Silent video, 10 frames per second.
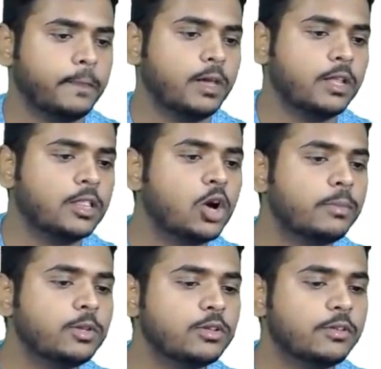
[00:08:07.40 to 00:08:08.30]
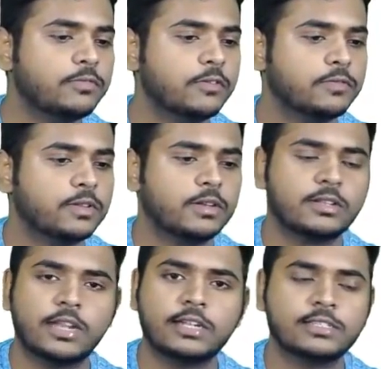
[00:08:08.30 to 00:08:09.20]
Now coming to the fifth,
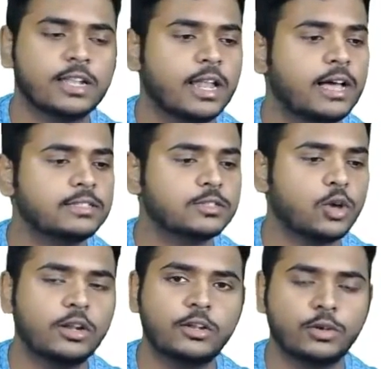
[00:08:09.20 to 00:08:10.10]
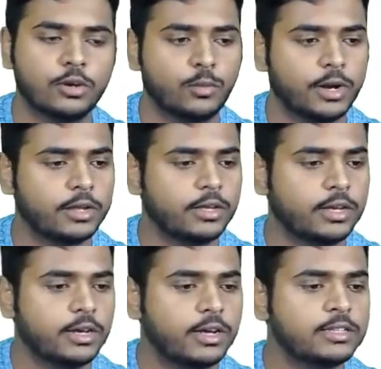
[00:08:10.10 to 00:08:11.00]
that is the last, solid unit weight.
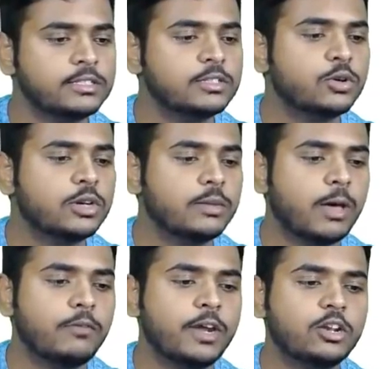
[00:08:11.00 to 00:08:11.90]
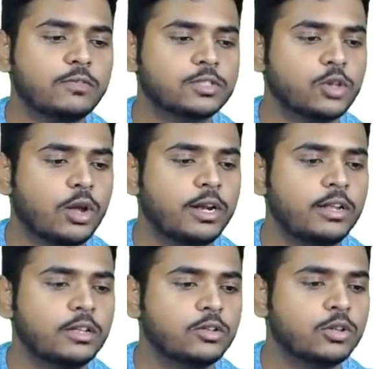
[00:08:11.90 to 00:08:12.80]
It is denoted by weight of solid
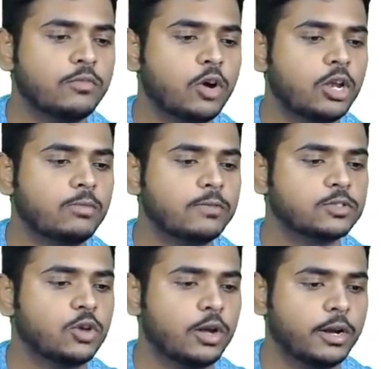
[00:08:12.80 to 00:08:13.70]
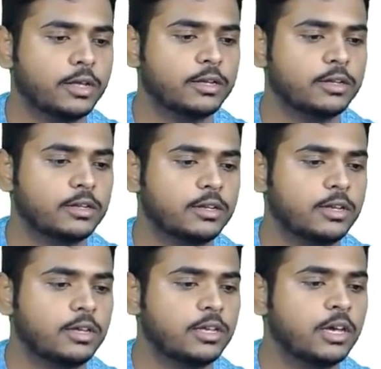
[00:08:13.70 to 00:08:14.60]
to the volume of solid.
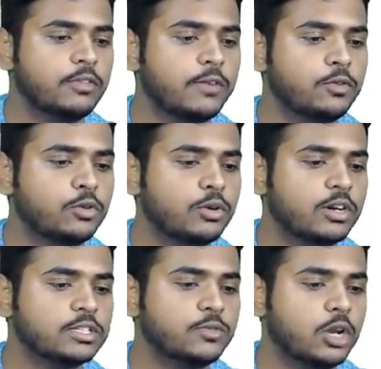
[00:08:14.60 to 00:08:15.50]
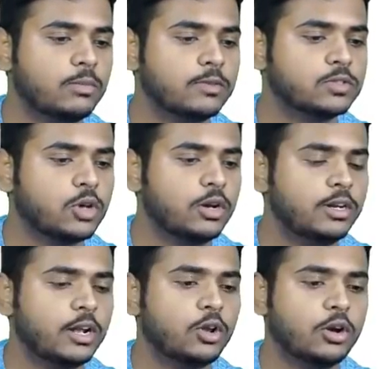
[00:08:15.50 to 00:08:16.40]
Here we have to note it is volume of solid
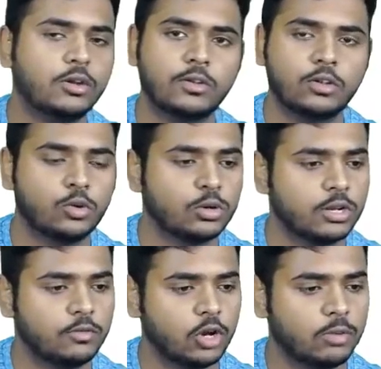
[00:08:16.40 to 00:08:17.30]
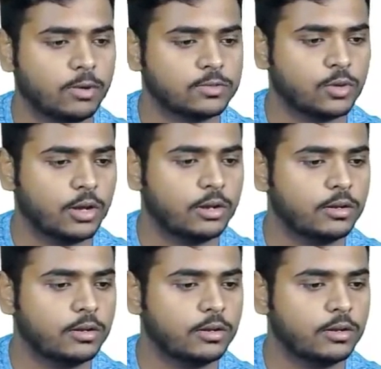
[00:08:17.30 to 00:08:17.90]
and not total volume of soil.